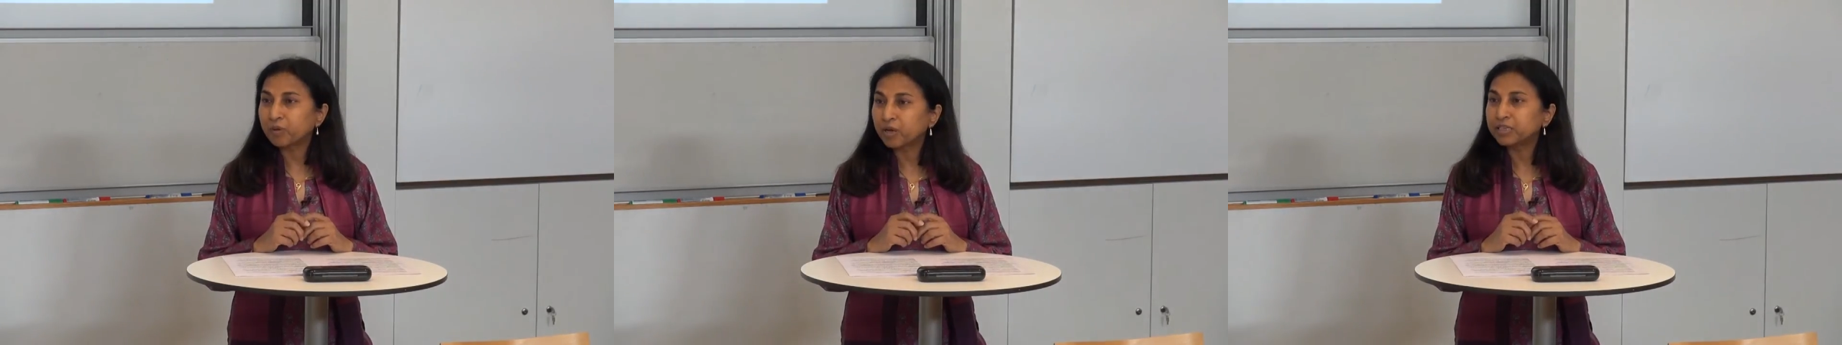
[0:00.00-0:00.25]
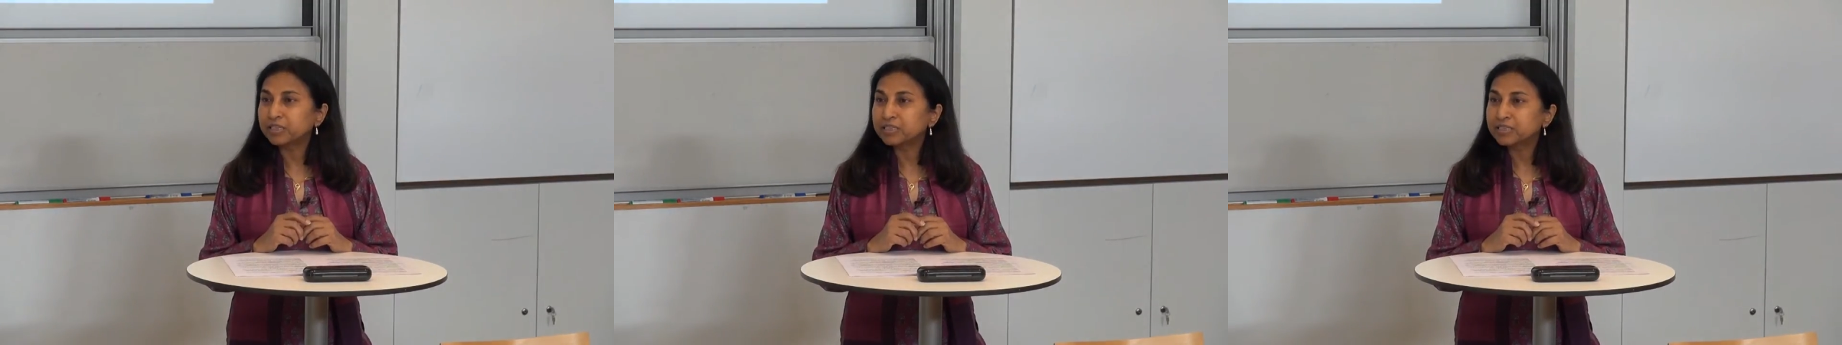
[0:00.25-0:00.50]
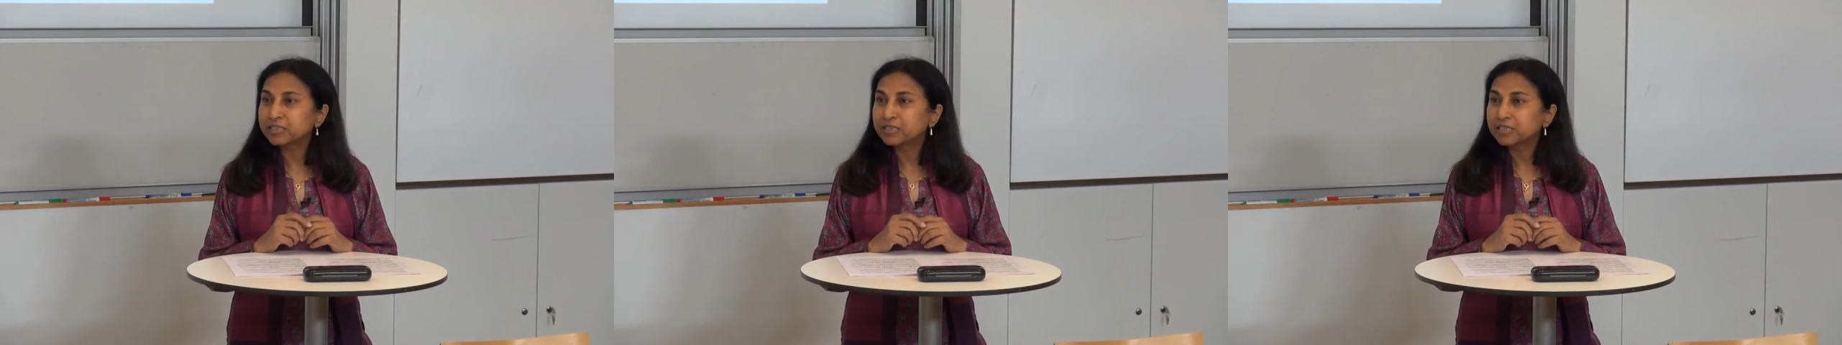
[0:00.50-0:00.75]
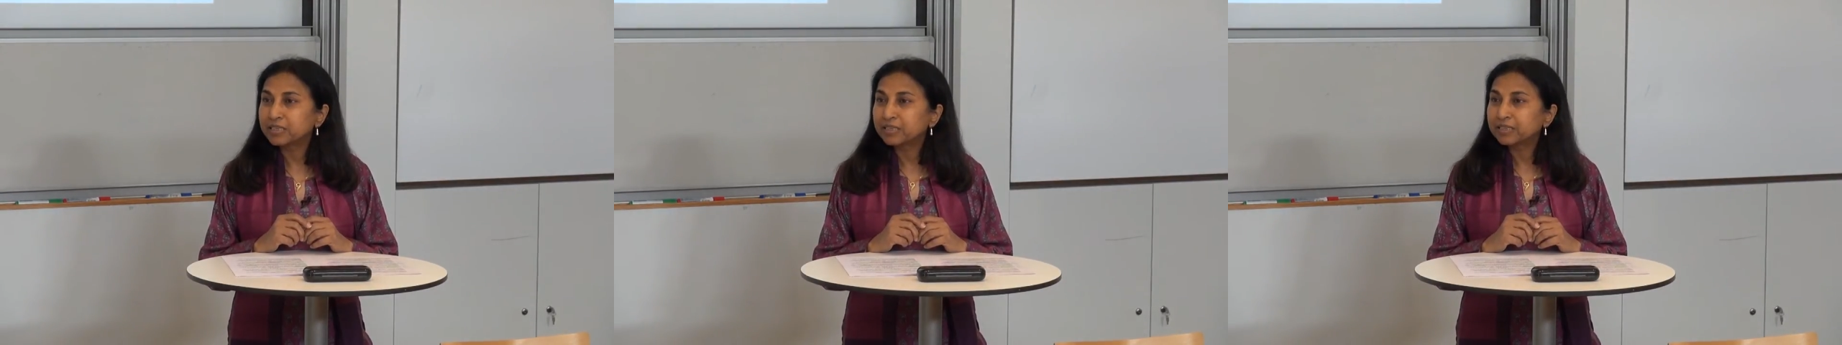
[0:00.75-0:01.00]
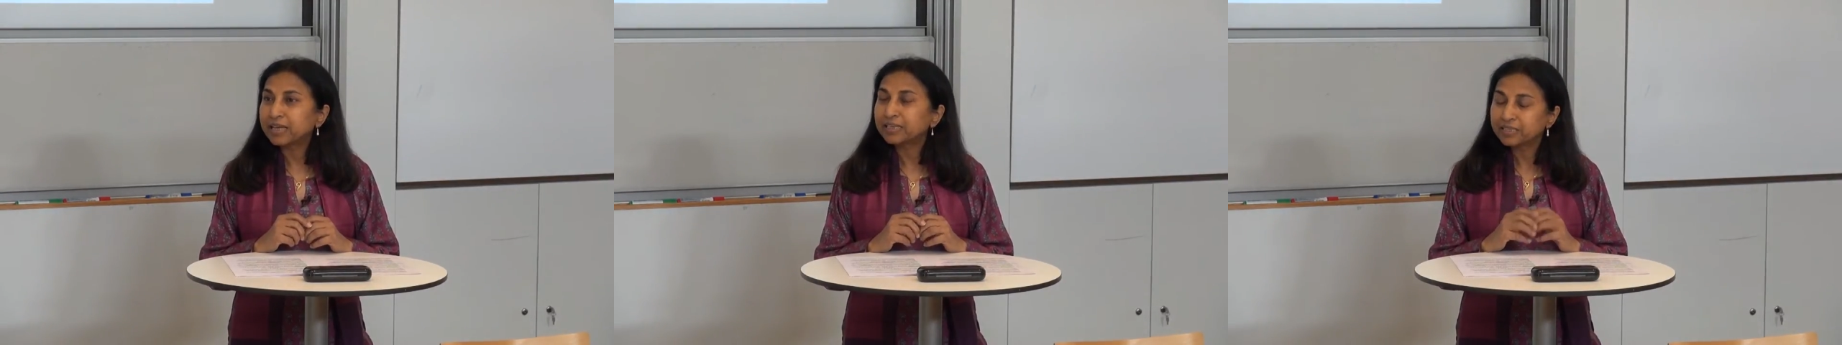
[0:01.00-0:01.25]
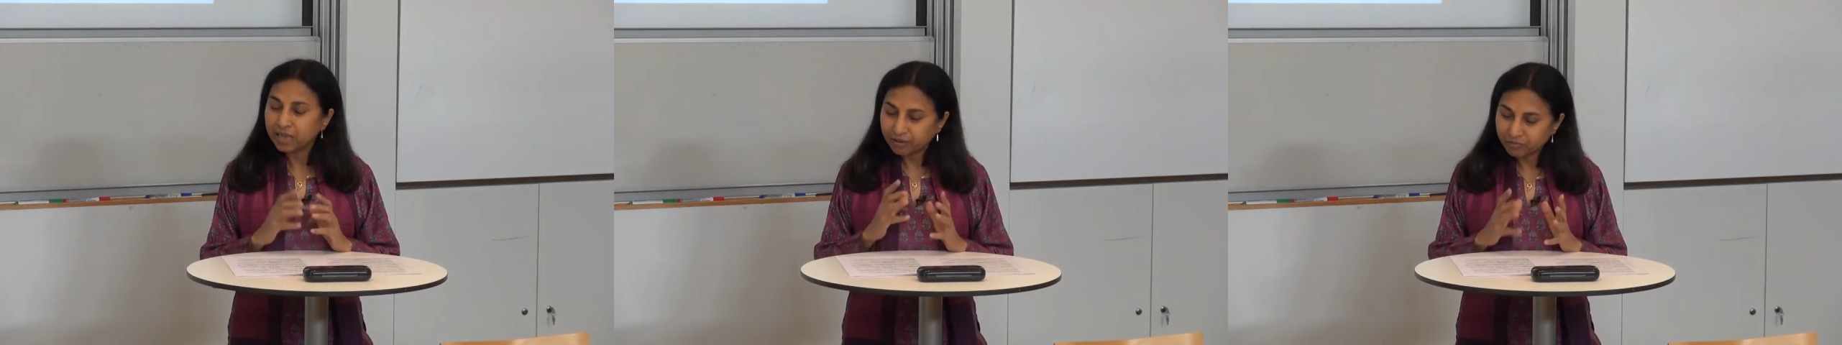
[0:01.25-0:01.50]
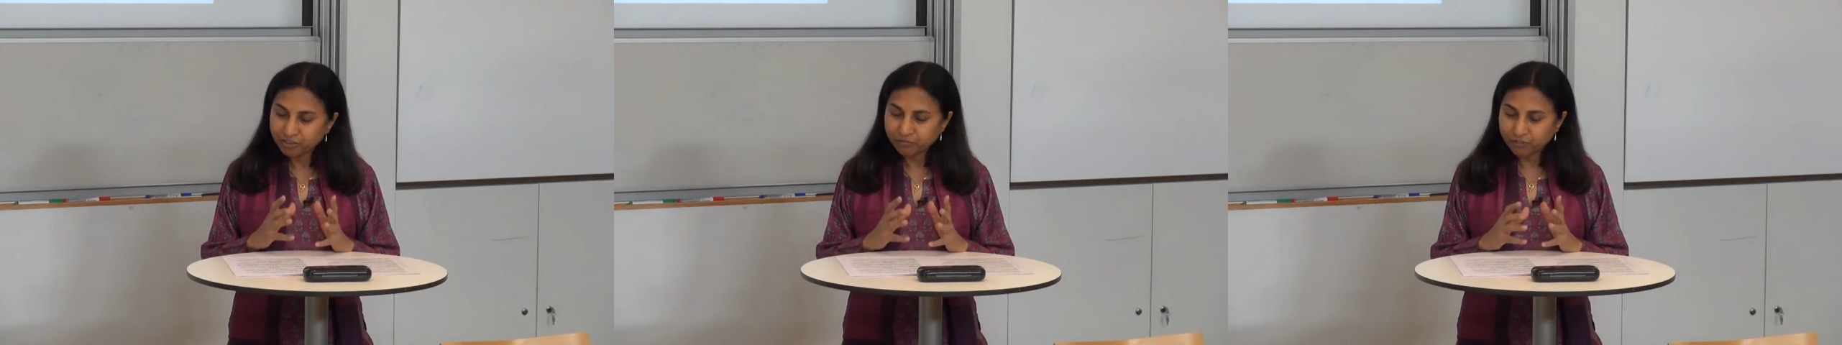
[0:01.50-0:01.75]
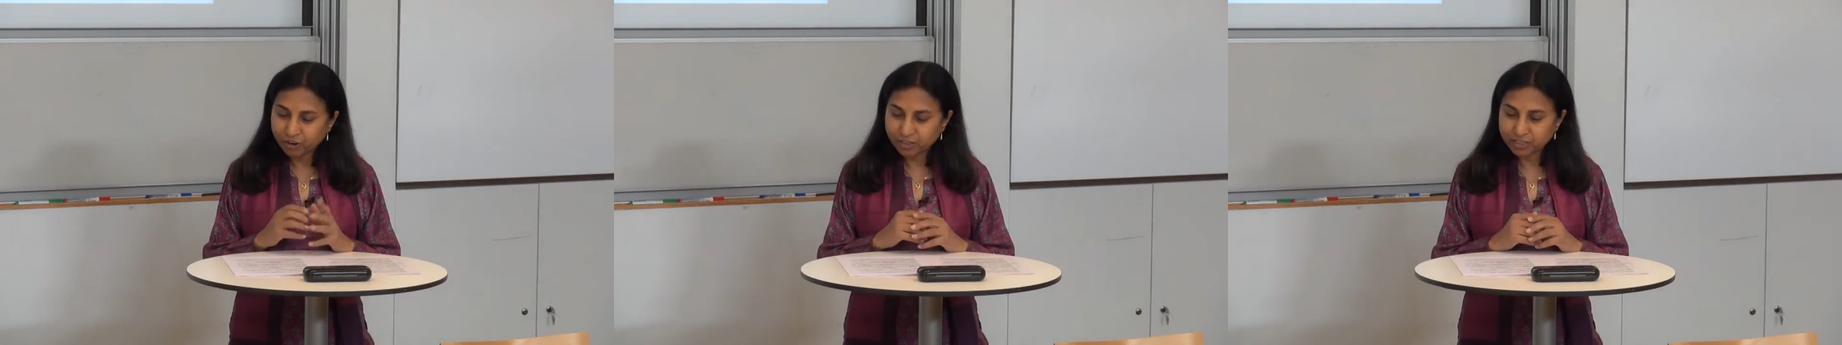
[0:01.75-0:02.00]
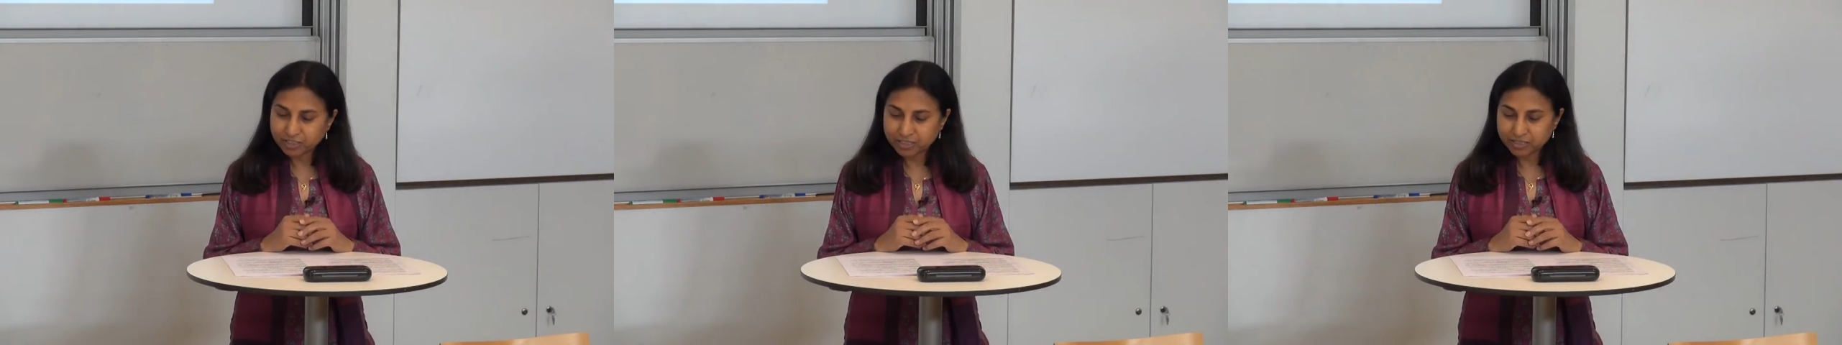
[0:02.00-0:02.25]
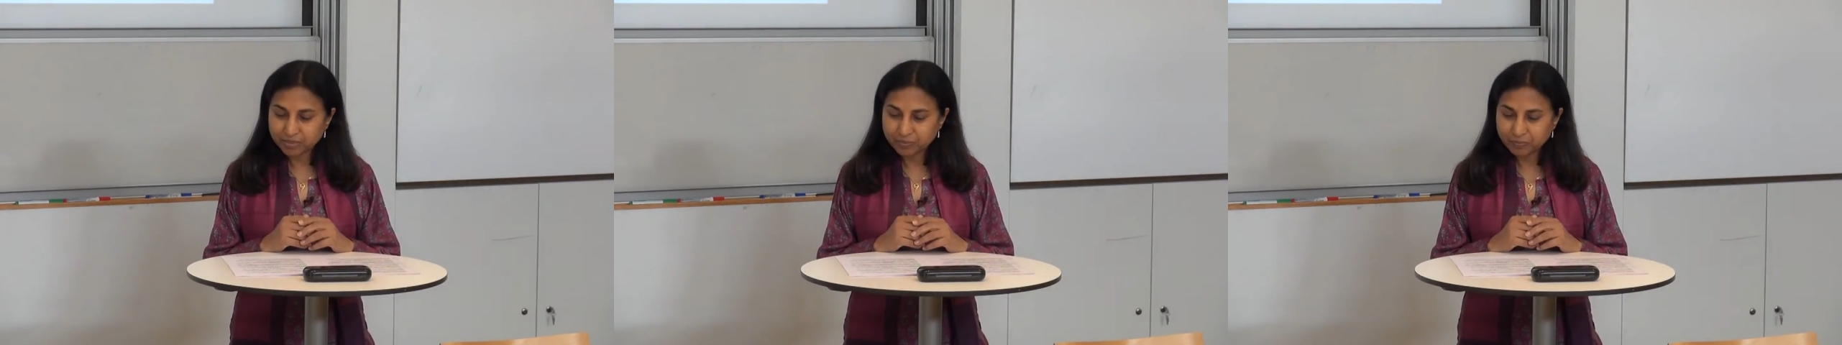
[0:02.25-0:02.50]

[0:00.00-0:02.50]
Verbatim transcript: bodies that govern forests,